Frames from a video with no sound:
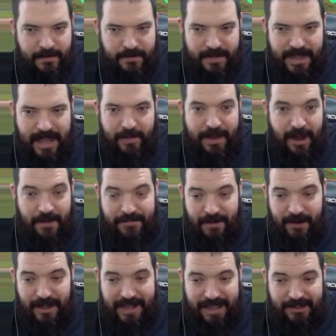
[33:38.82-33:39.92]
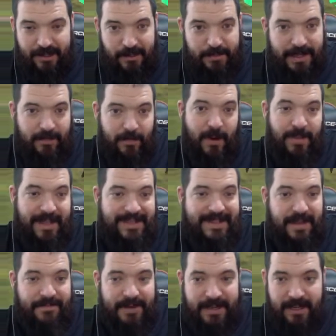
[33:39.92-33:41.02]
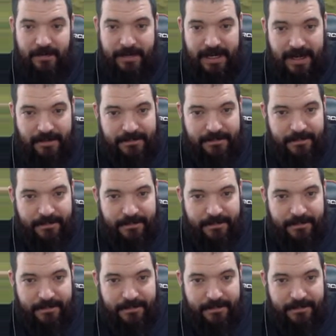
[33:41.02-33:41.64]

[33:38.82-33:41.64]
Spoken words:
There we go. I feel like that's going to be... Well, that's definitely going to be enough.